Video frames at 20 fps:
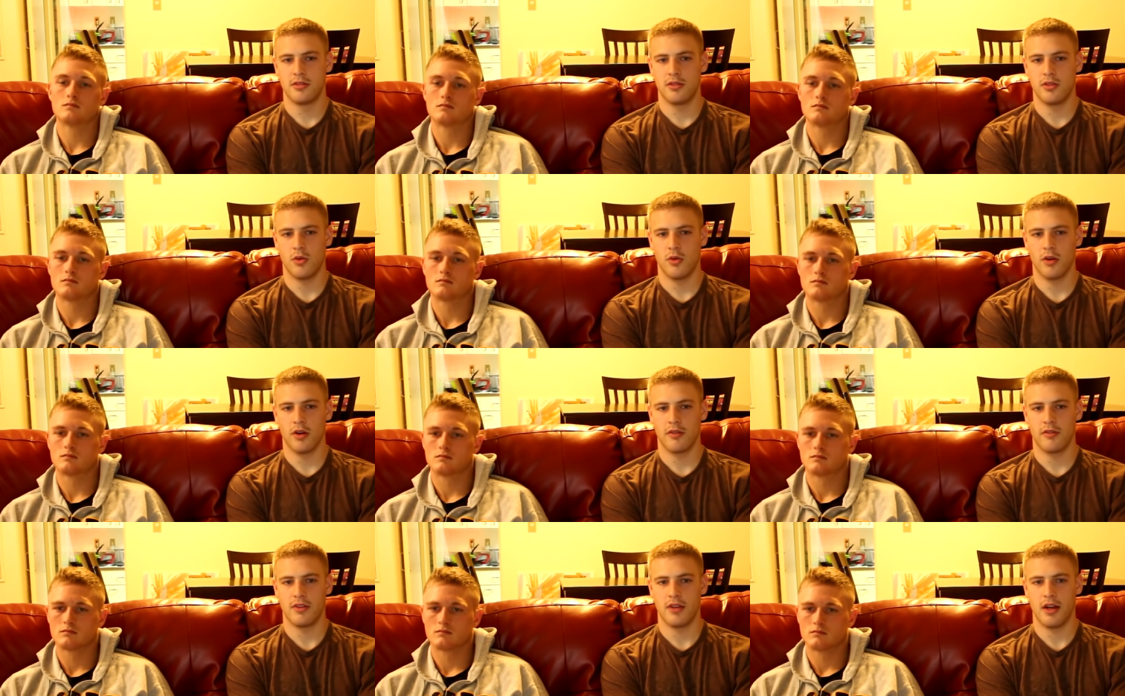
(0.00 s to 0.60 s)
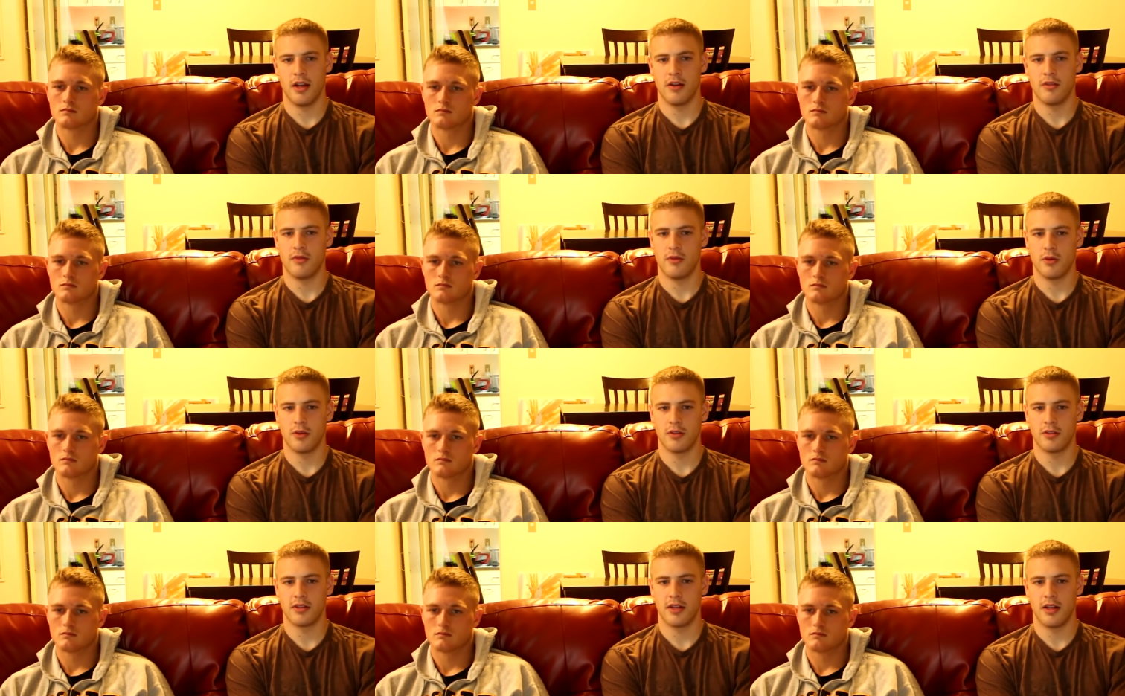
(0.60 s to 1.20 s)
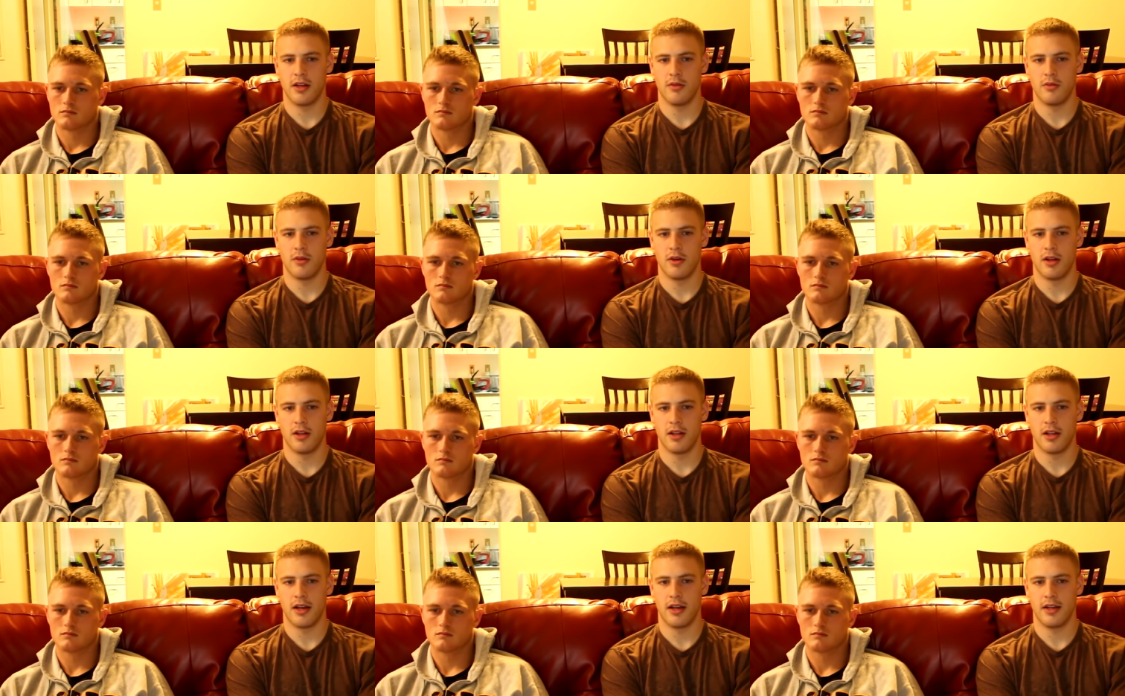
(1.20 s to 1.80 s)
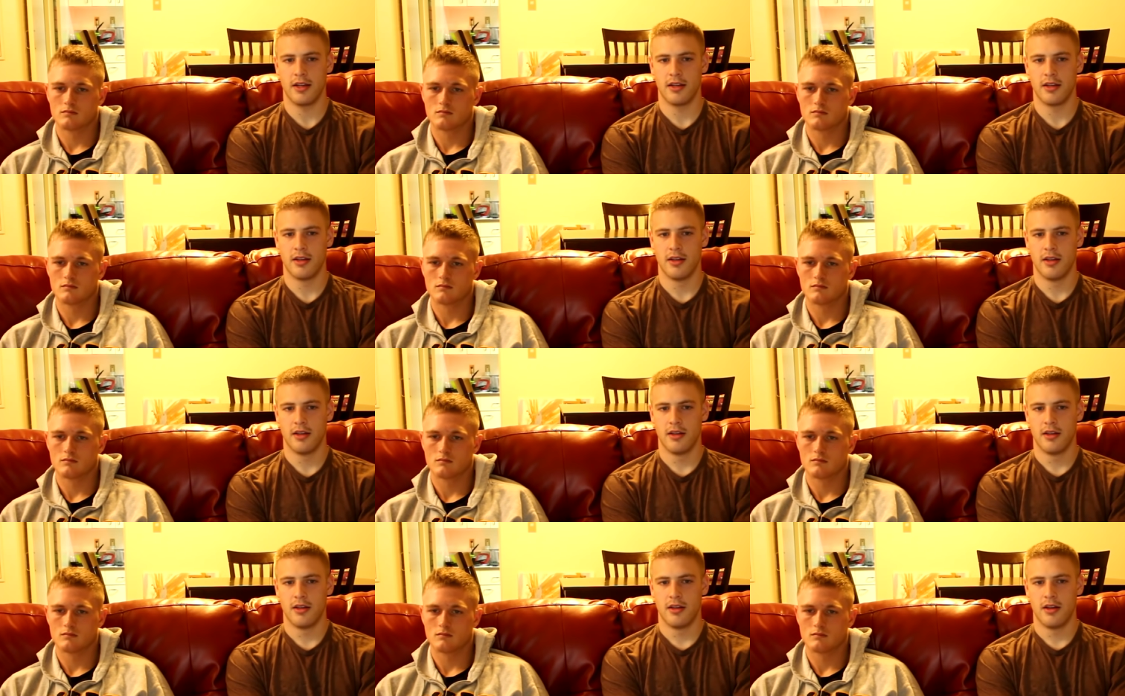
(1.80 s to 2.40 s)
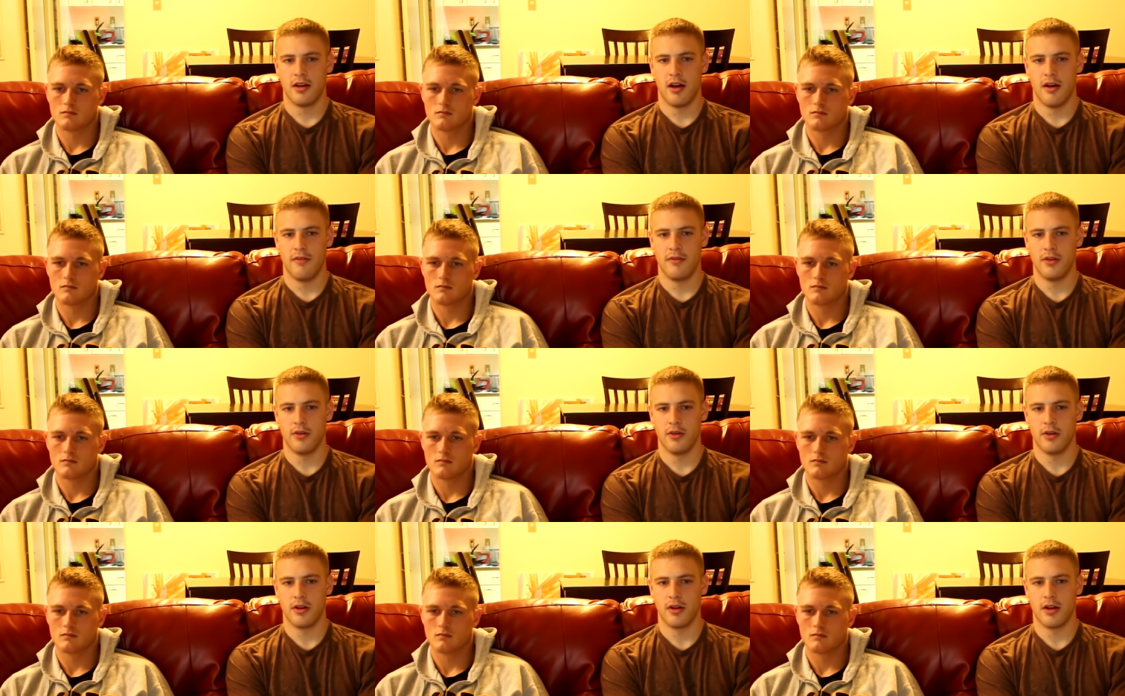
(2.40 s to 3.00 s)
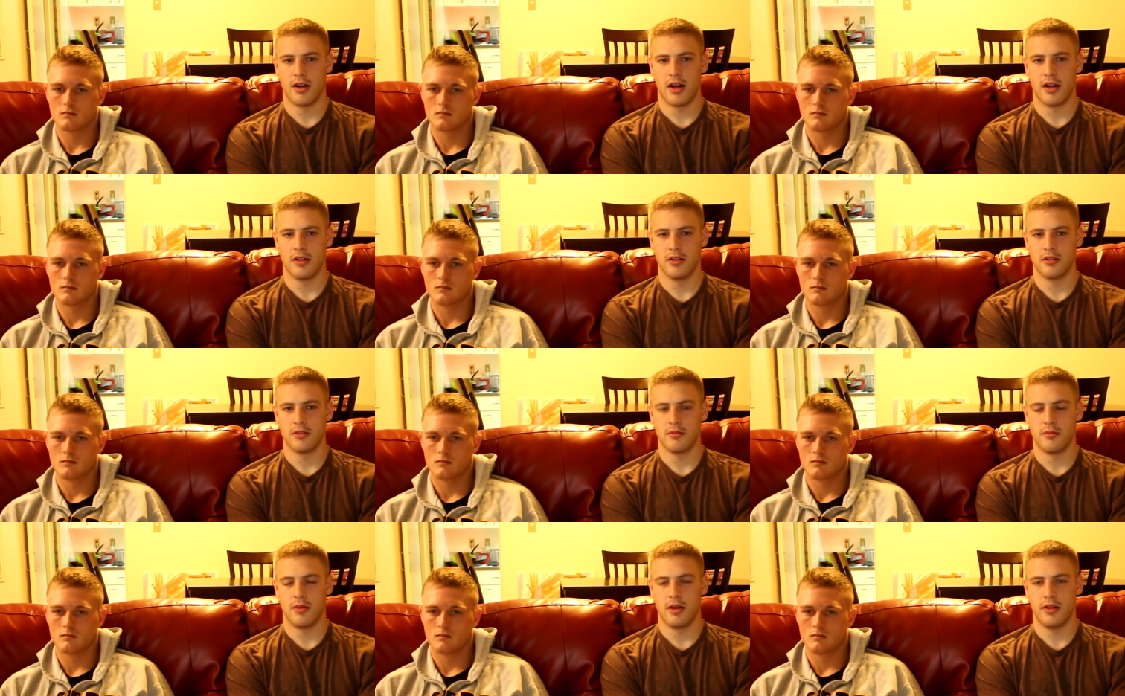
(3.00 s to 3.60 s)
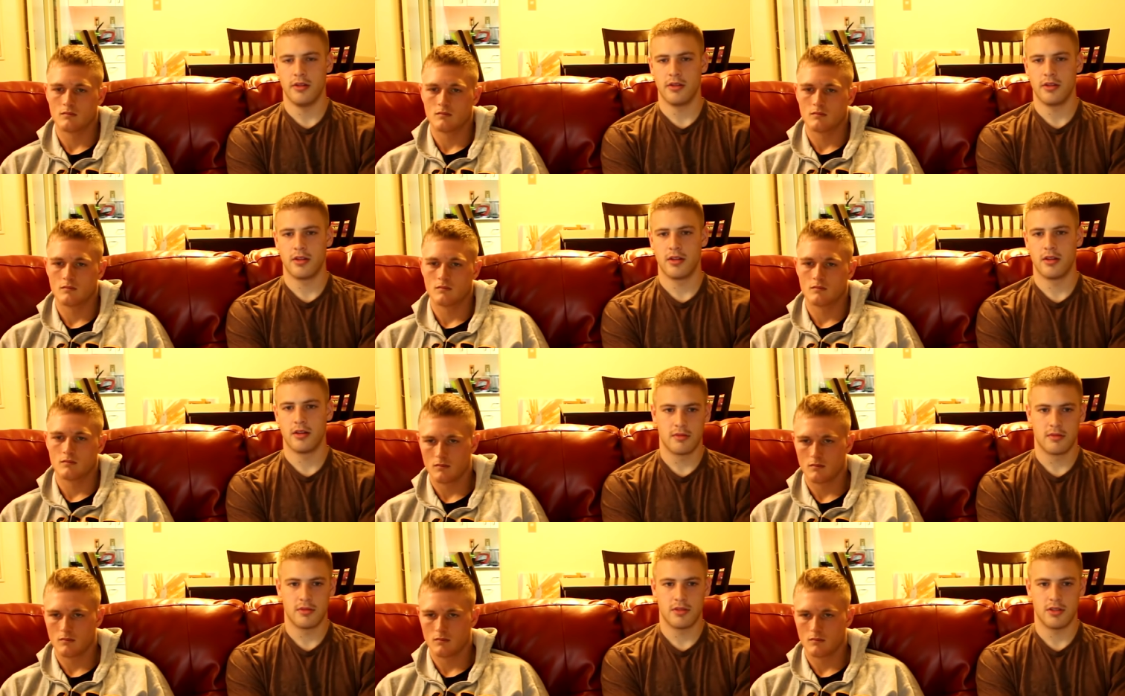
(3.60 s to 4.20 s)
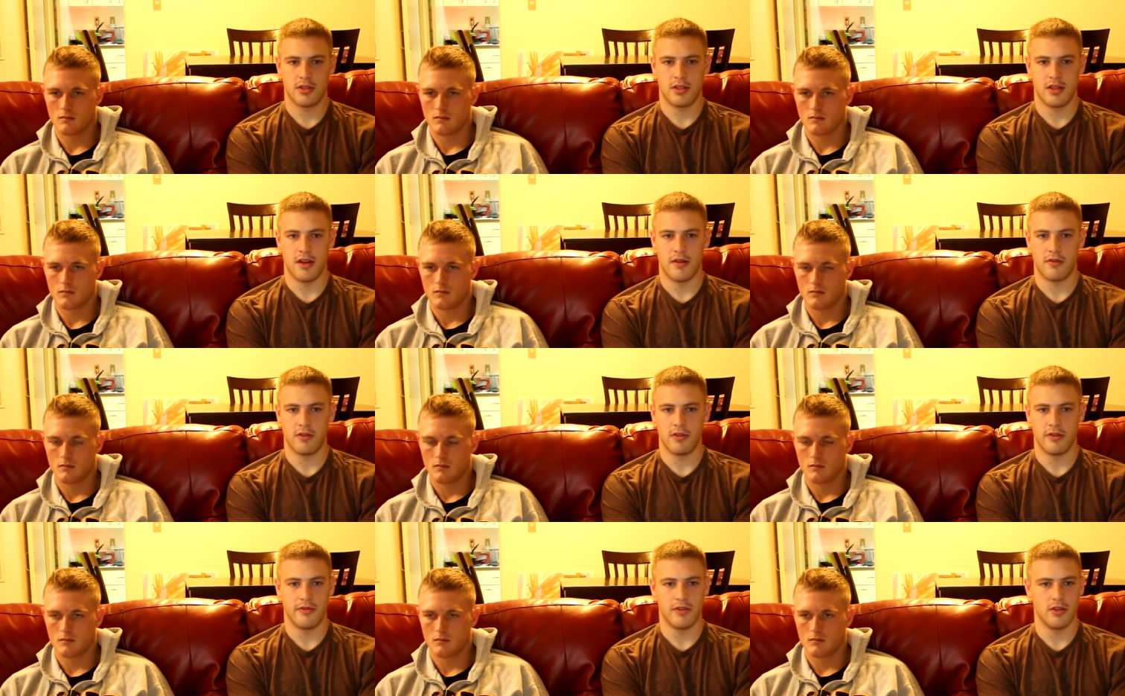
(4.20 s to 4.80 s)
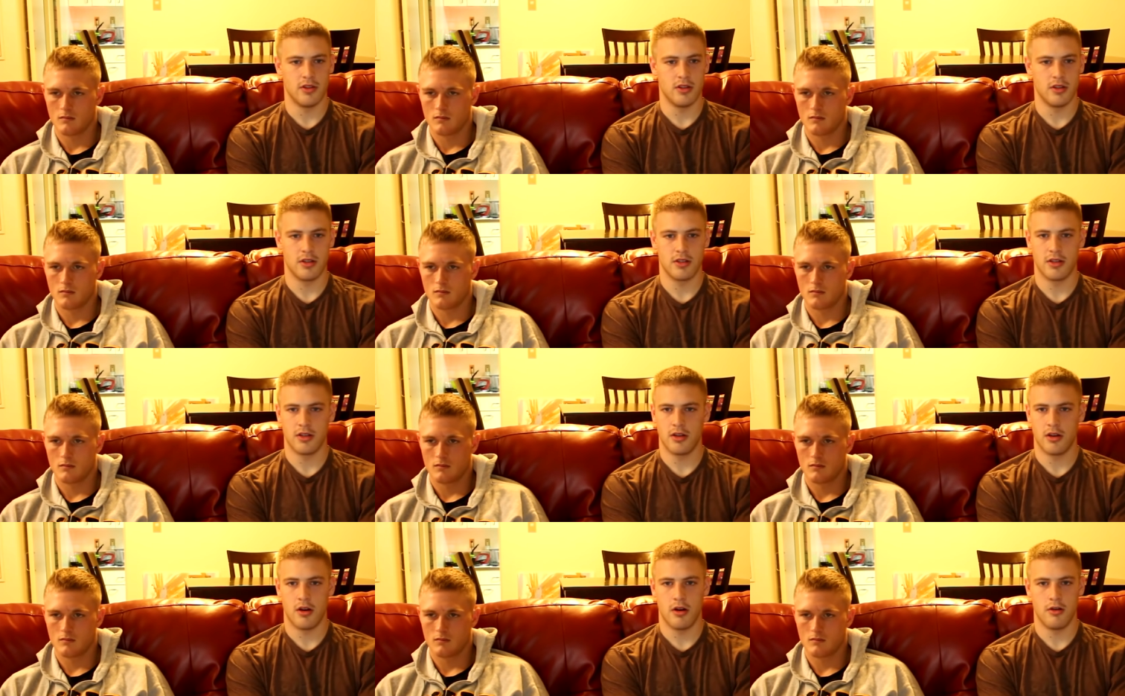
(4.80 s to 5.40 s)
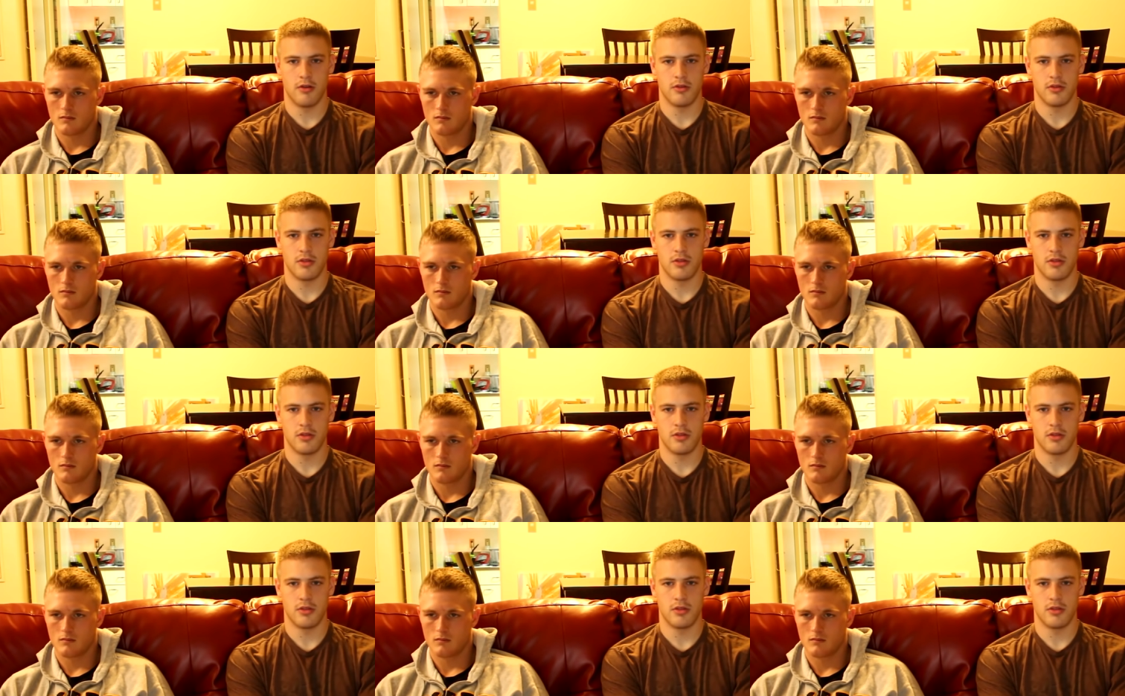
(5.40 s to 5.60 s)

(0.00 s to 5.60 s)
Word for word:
Speaker 1: to work for the Air Force. I didn't want like a few hundred dollars a month. Just never even looked at Guard or